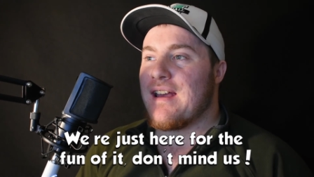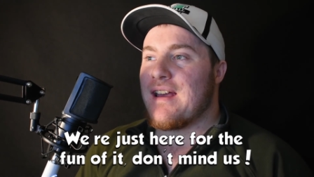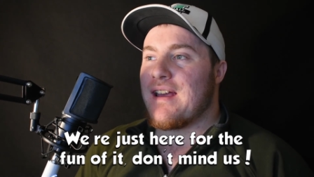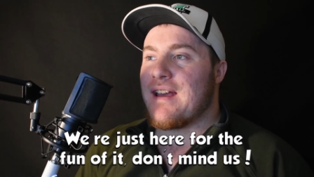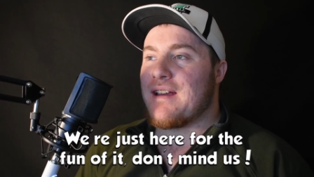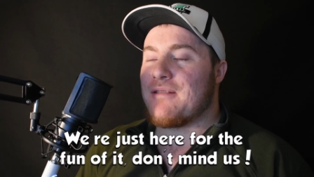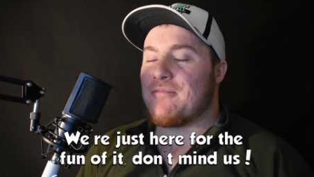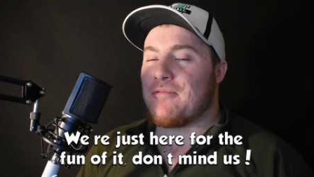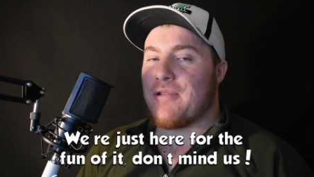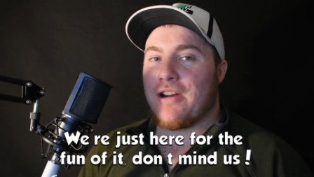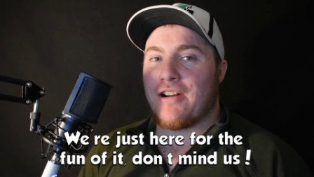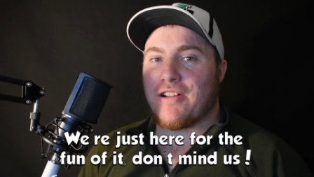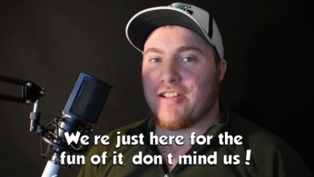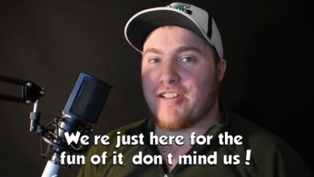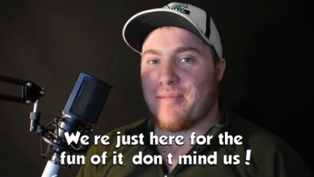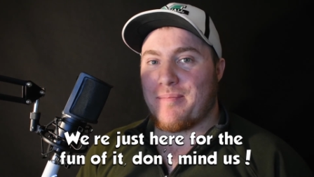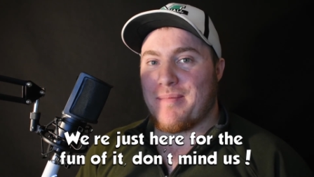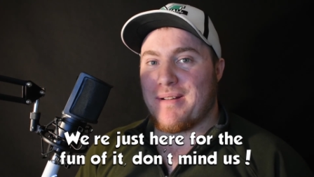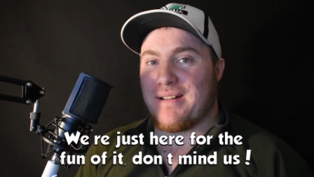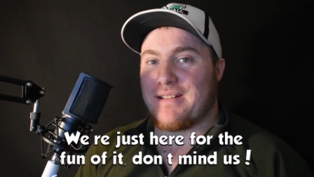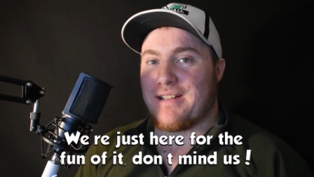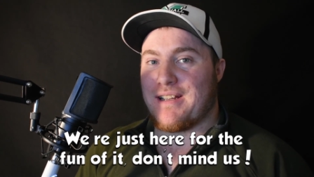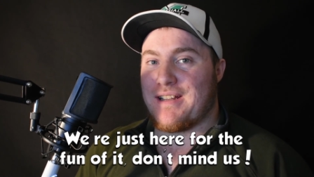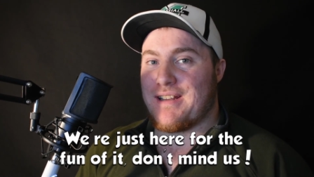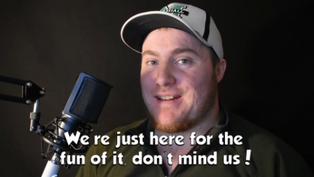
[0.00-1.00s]
And we
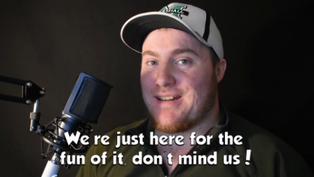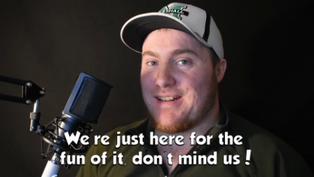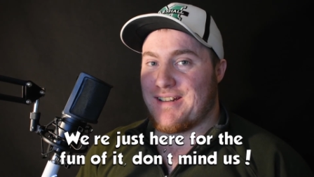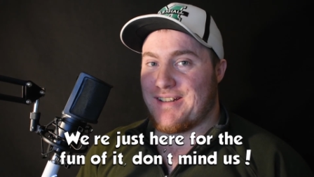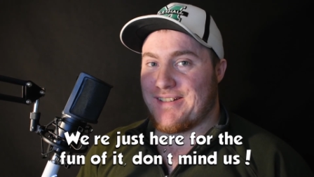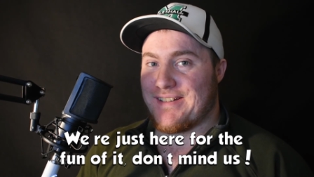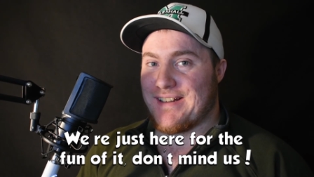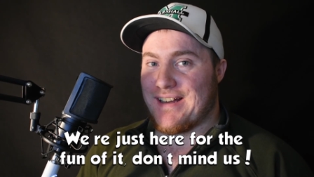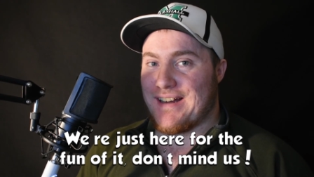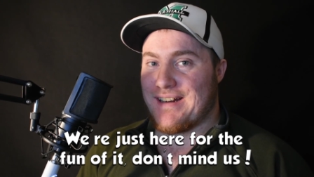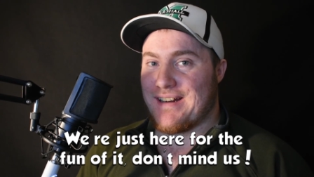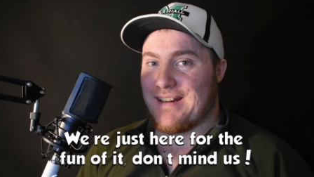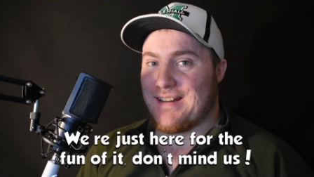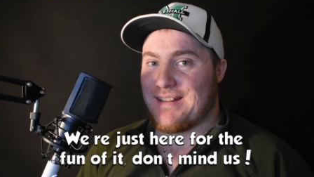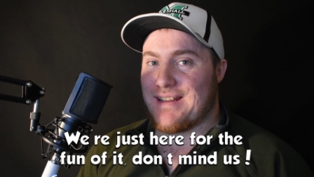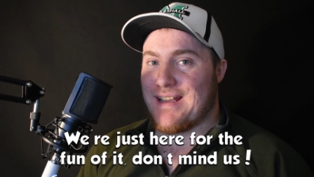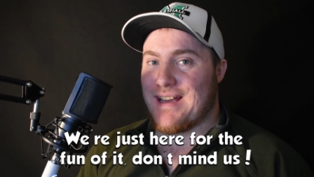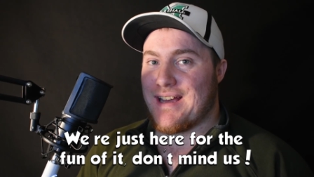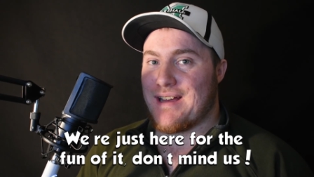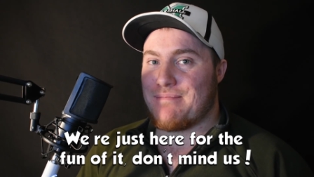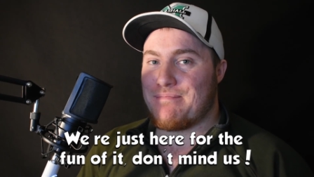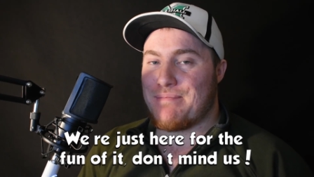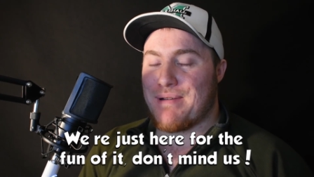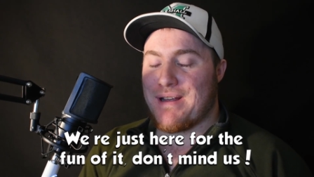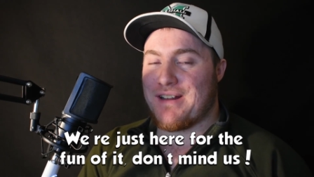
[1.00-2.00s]
ultimately decided
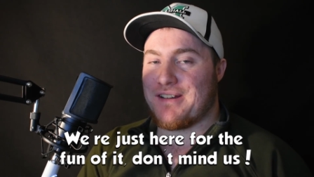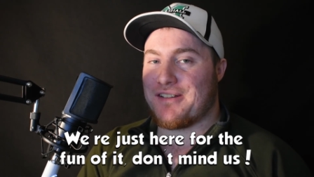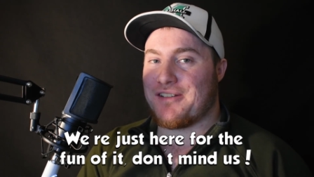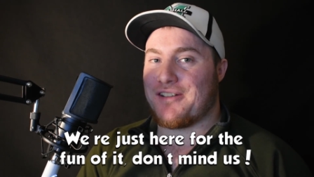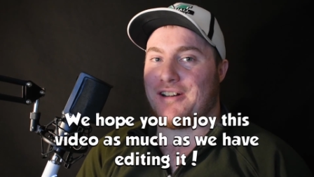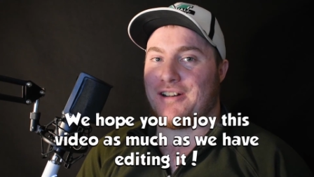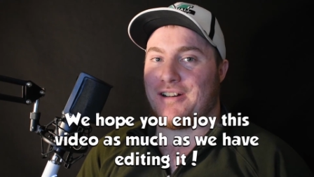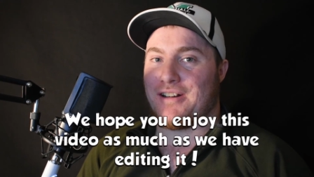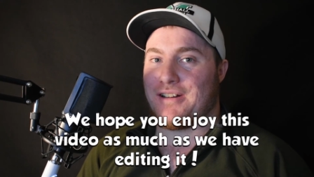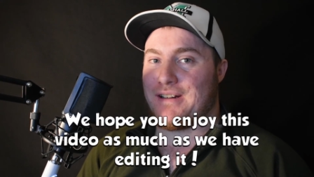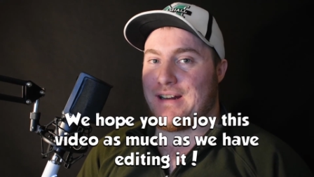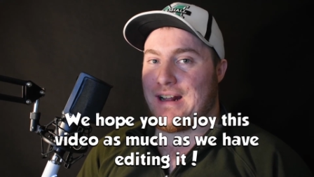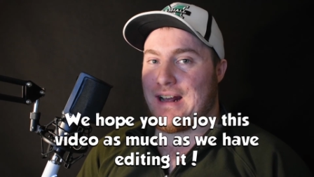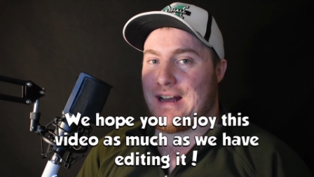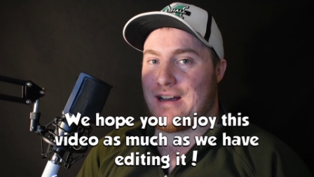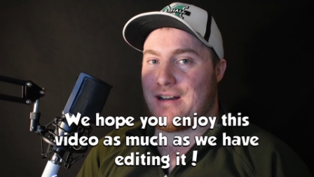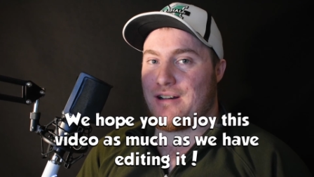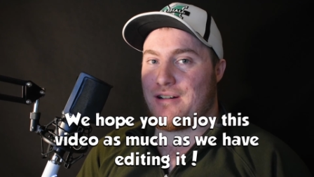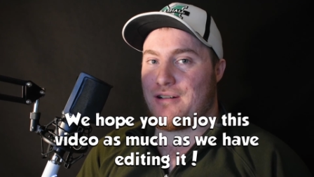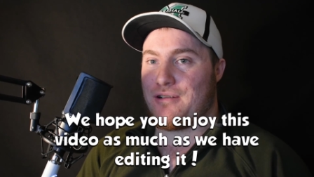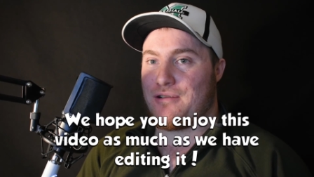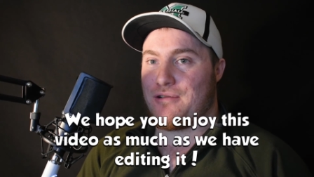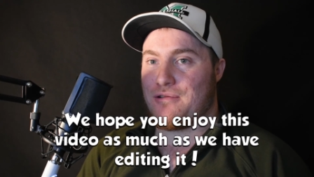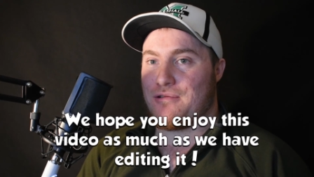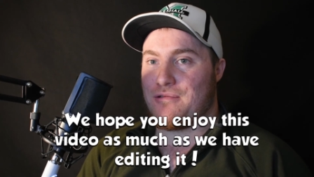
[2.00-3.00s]
that based on
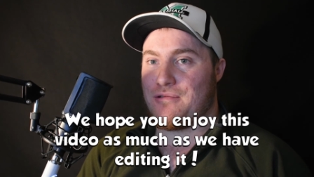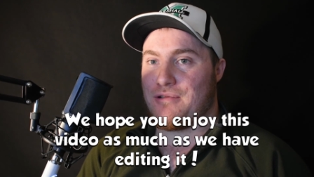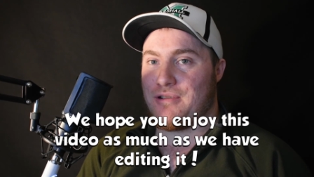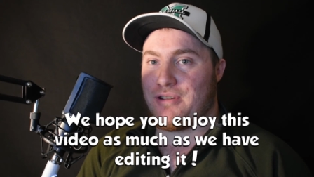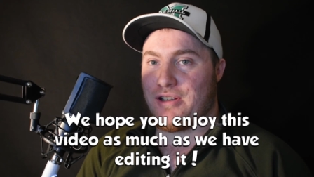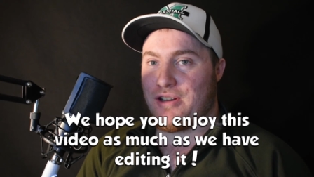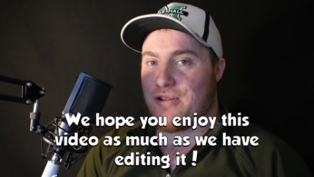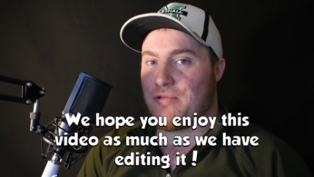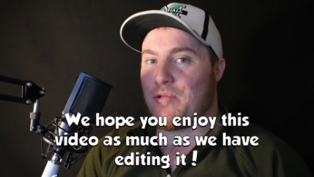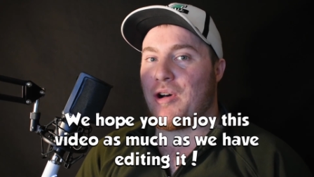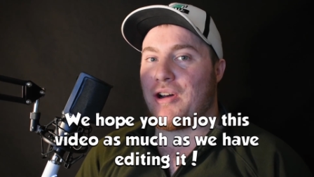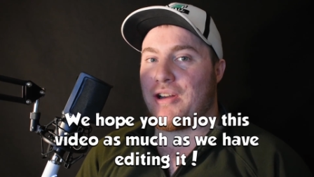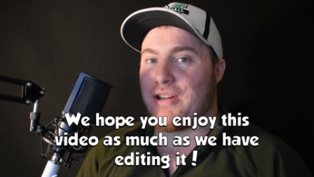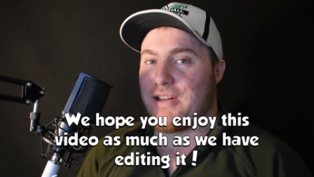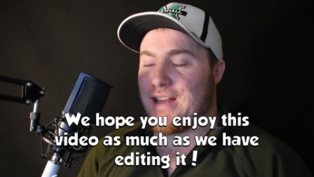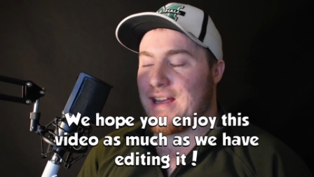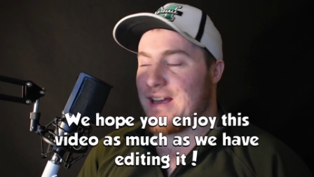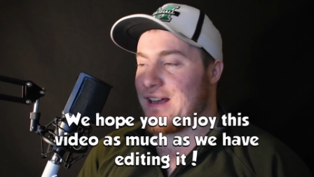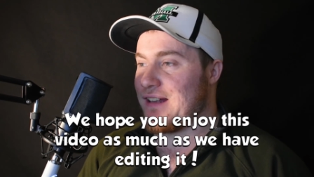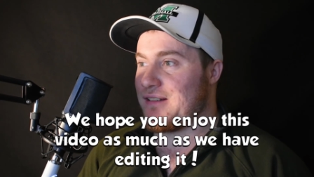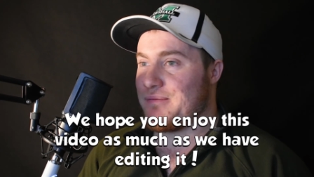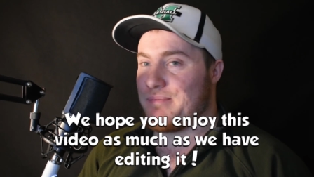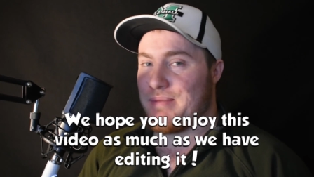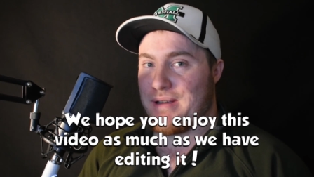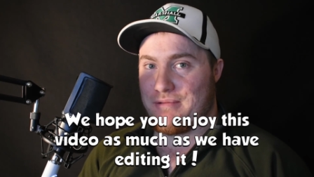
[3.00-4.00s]
how the quality
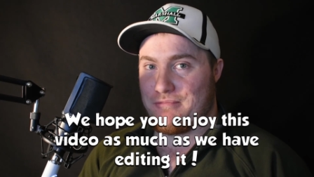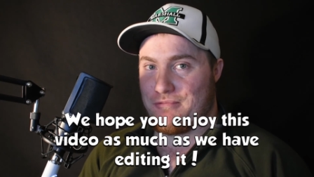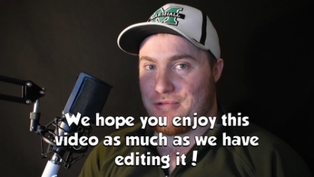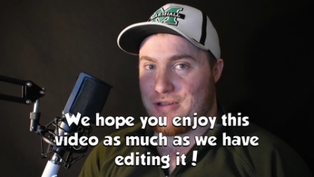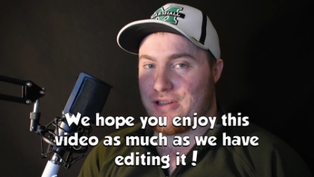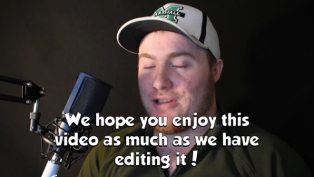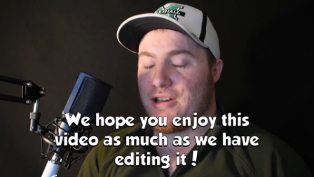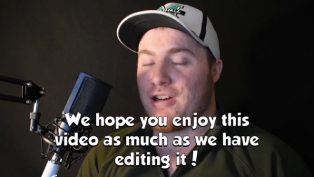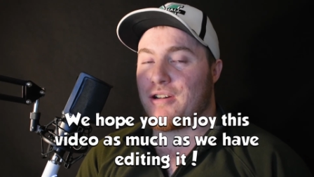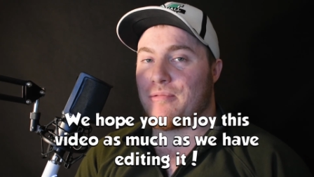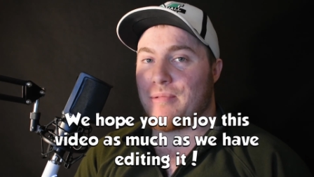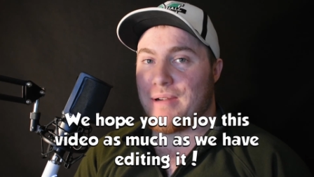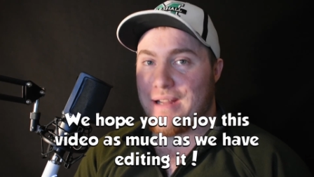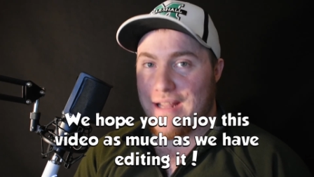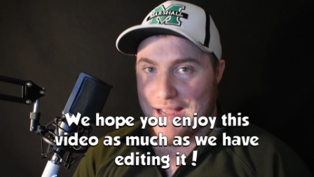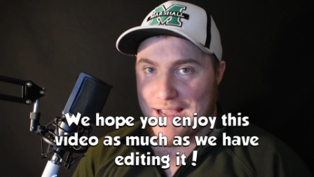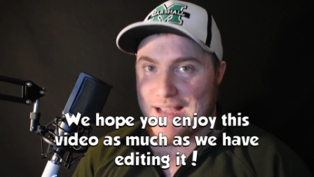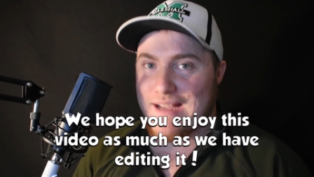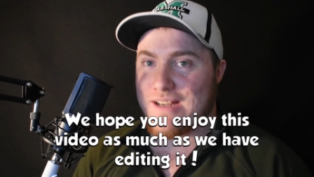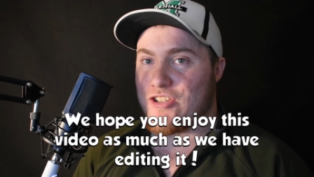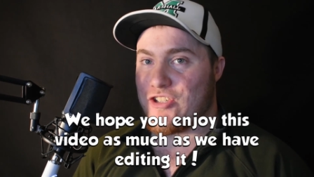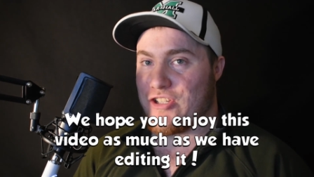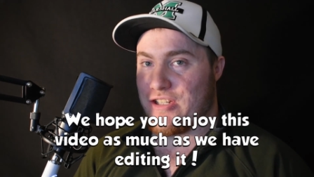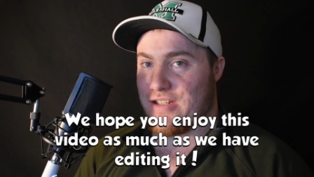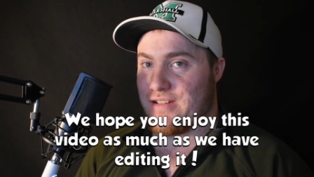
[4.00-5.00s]
has been with our
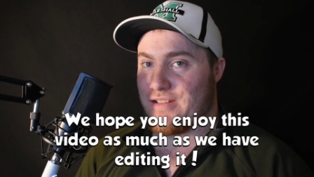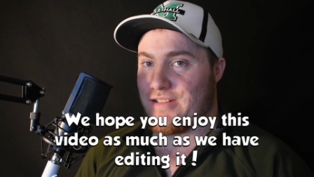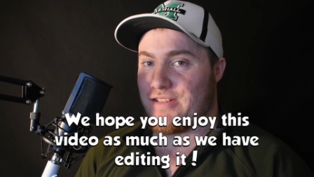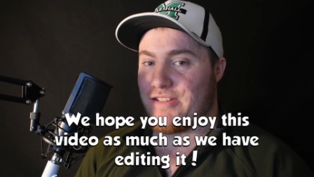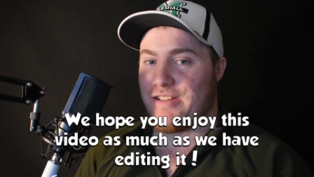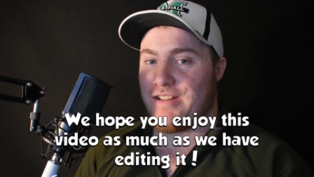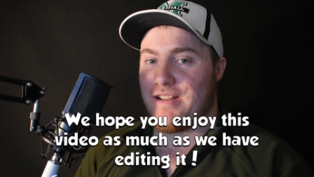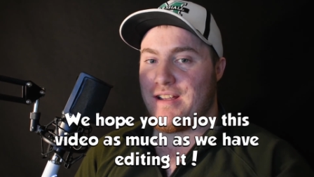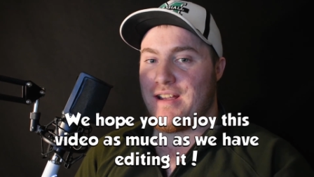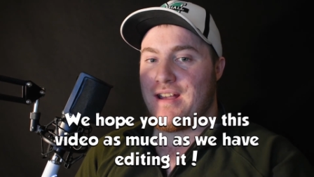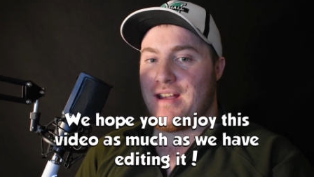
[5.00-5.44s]
reactions,